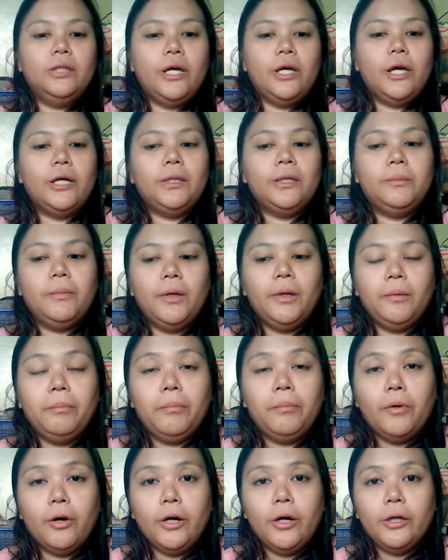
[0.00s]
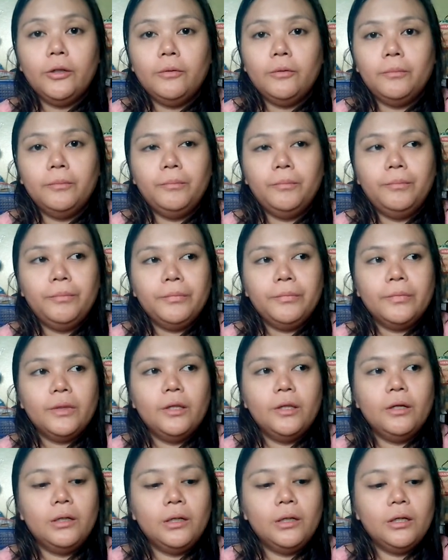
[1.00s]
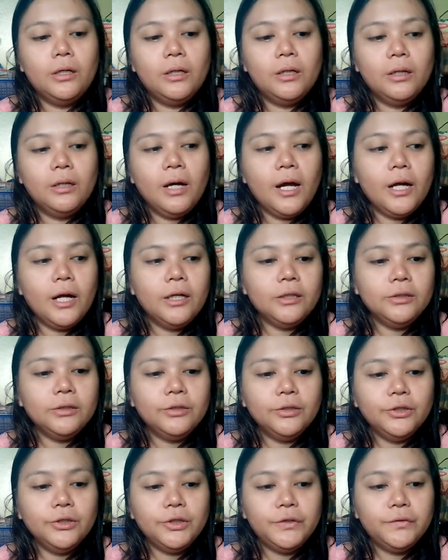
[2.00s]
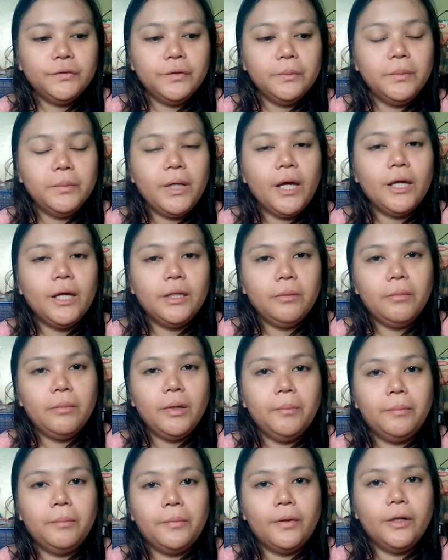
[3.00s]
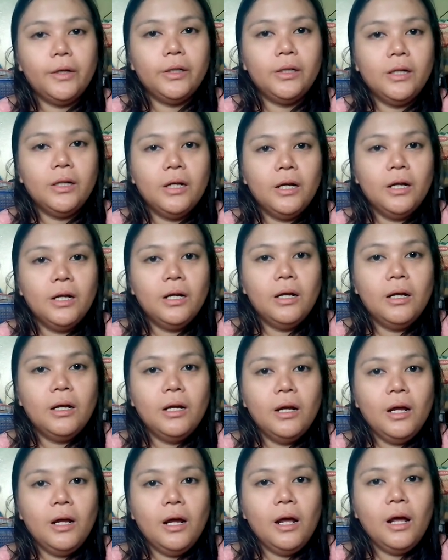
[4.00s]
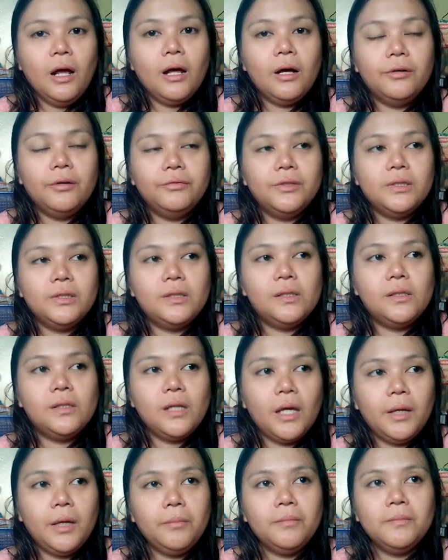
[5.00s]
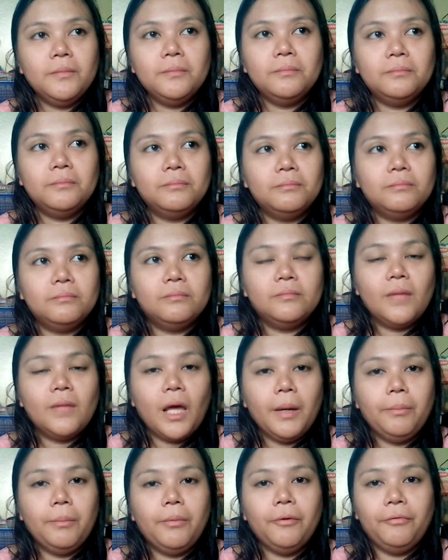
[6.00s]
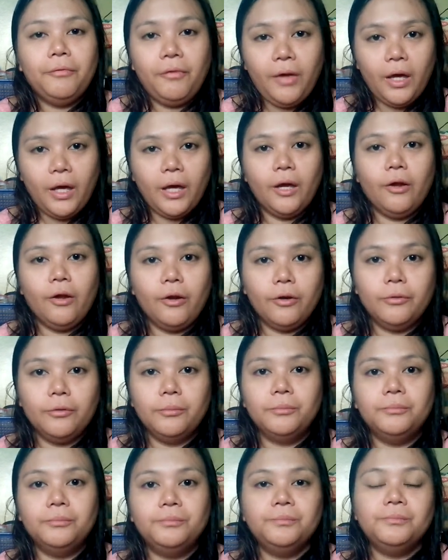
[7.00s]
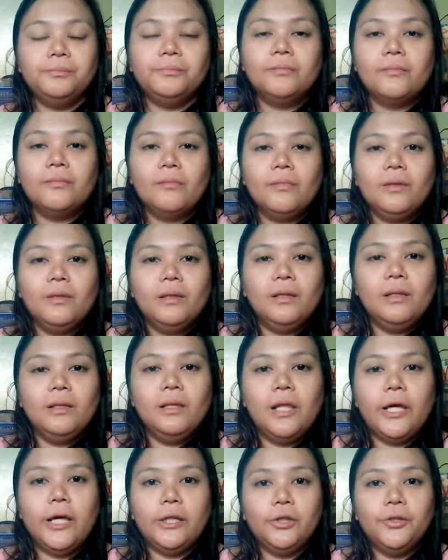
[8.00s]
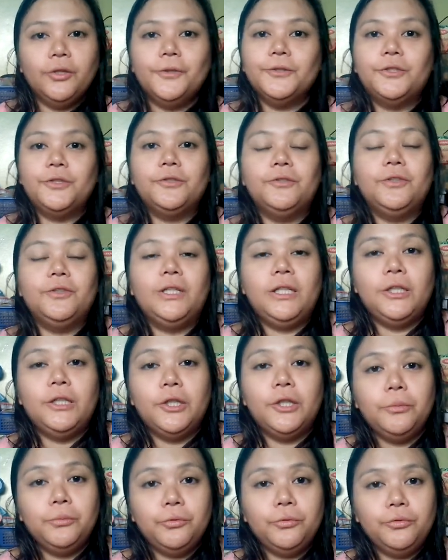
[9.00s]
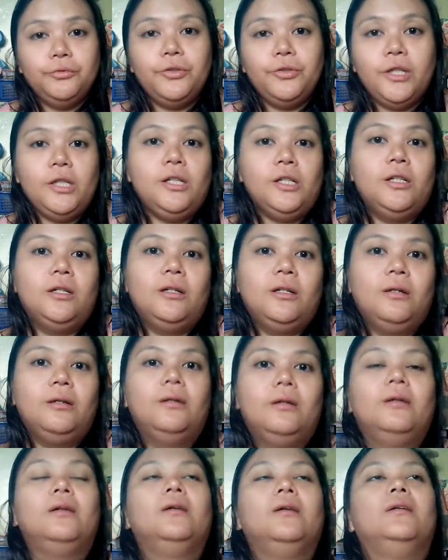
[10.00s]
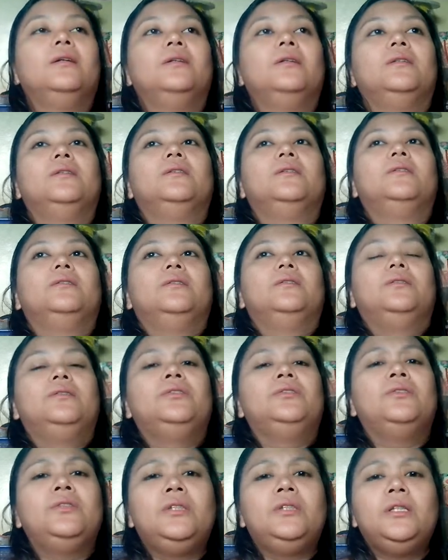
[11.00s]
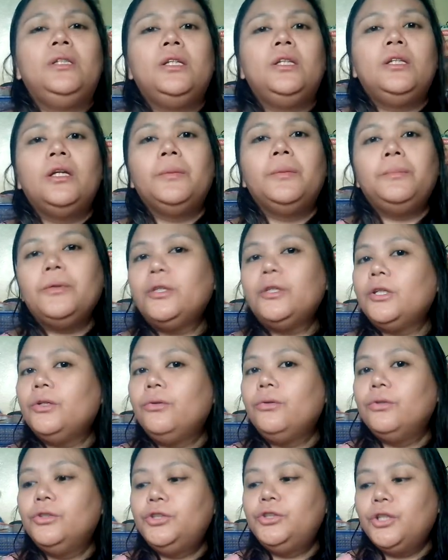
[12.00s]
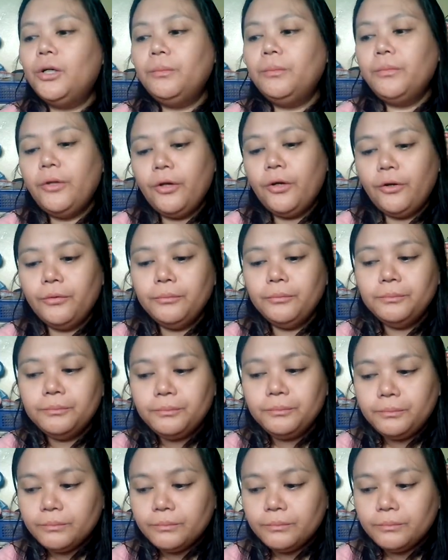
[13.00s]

The anime part. The characters from the anime part have the same type of hair like those in the movie. So they did a pretty good job there.